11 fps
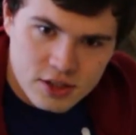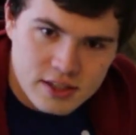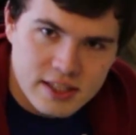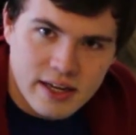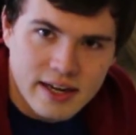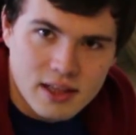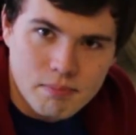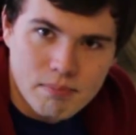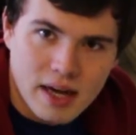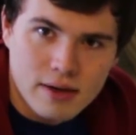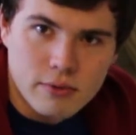you can see, I hit the
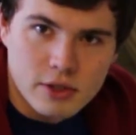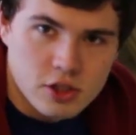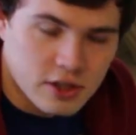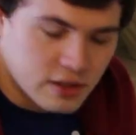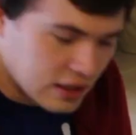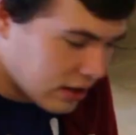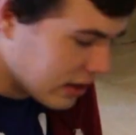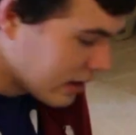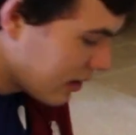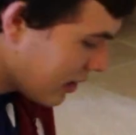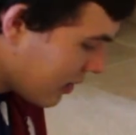button which turned it
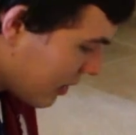on.